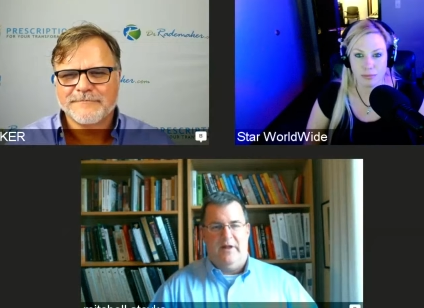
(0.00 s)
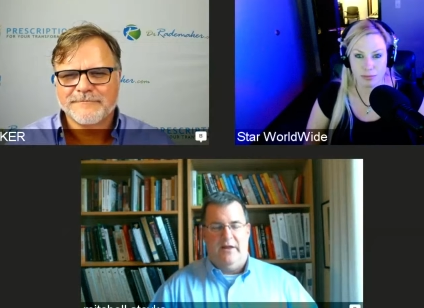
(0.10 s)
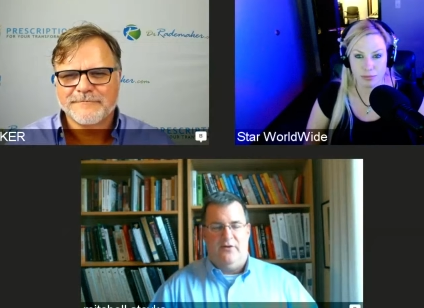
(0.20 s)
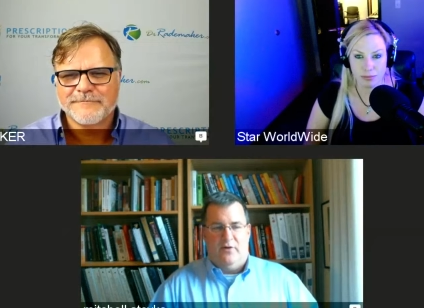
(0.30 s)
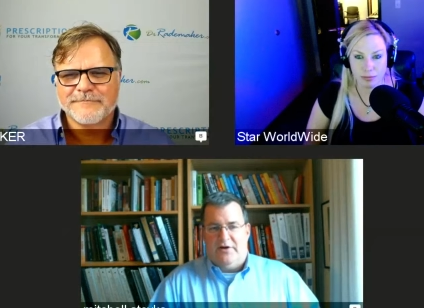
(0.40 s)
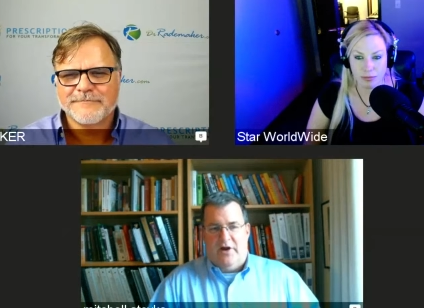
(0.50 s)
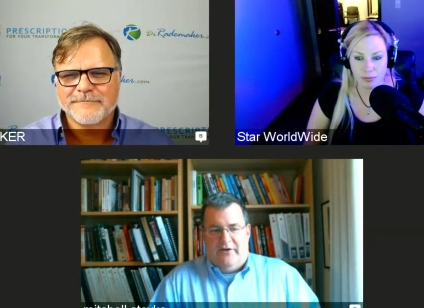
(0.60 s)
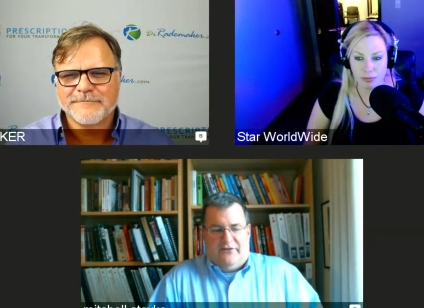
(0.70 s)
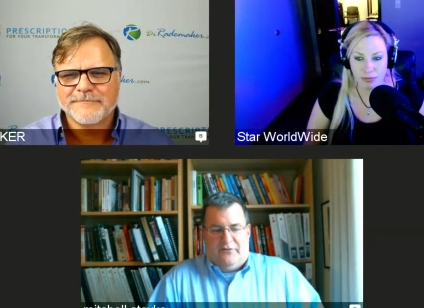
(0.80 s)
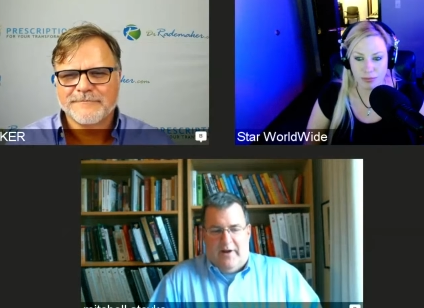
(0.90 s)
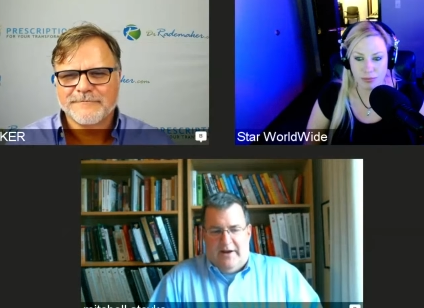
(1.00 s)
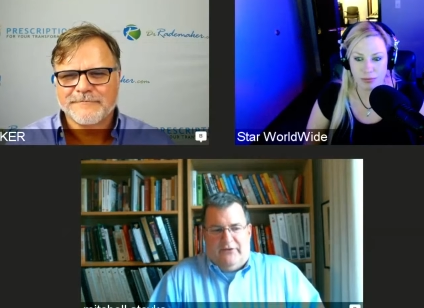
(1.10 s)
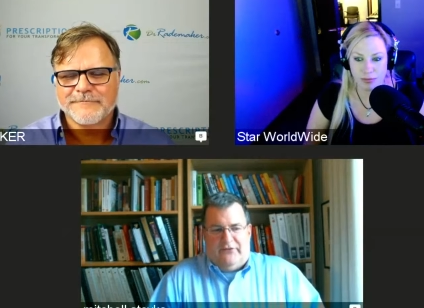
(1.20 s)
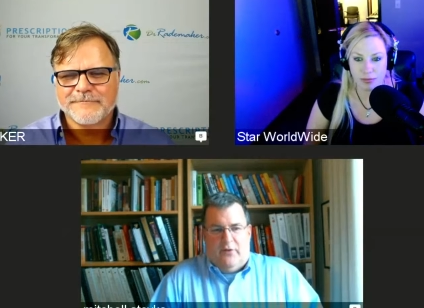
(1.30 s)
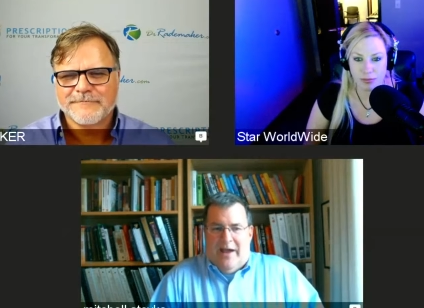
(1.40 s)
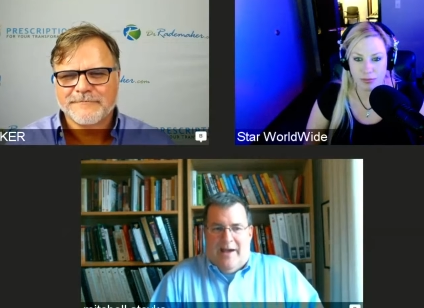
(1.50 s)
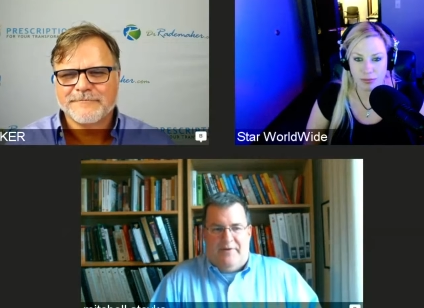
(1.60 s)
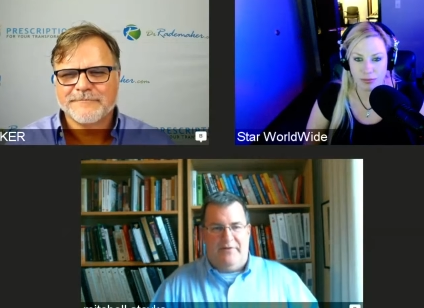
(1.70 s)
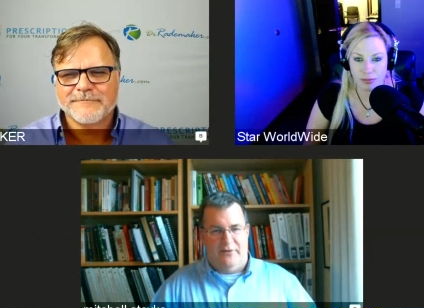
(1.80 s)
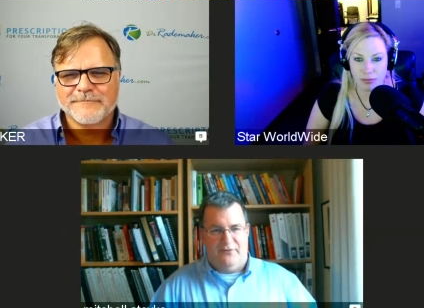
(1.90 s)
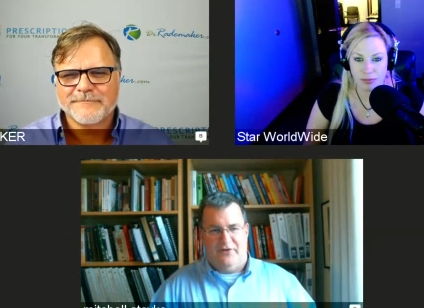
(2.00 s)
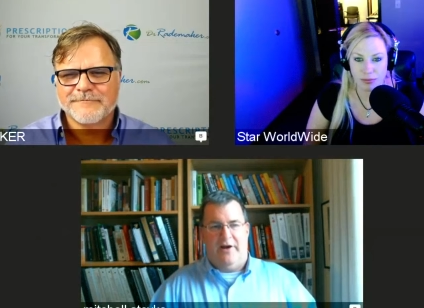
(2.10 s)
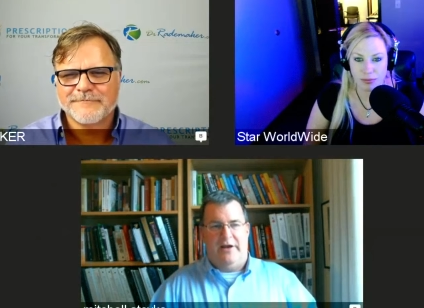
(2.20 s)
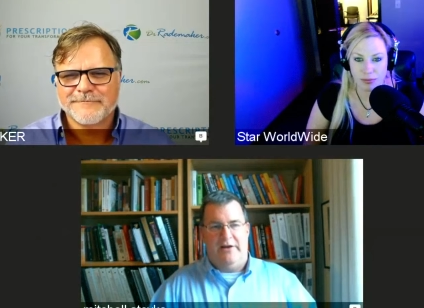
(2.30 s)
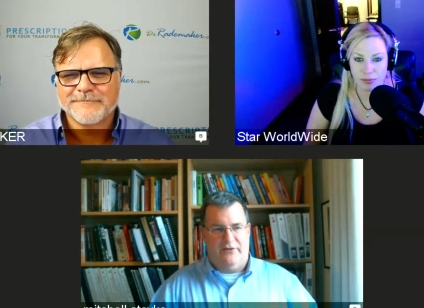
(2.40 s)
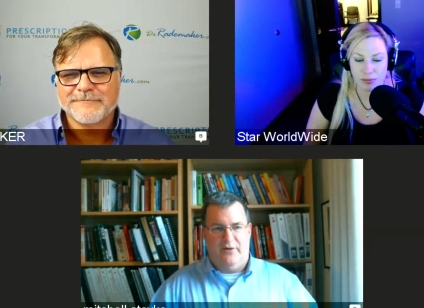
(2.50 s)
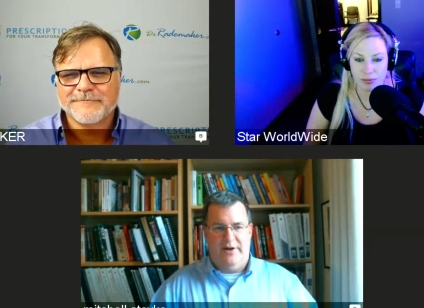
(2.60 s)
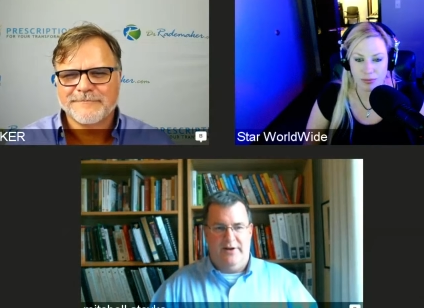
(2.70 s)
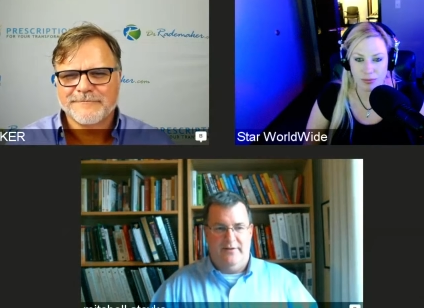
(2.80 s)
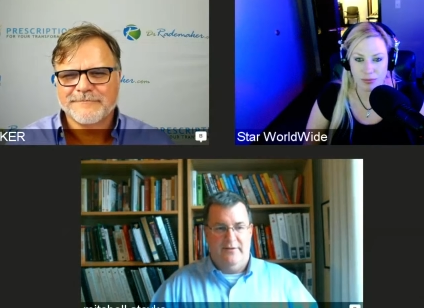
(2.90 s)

Speaker 1: And your unconscious mind is so happy that you're talking to it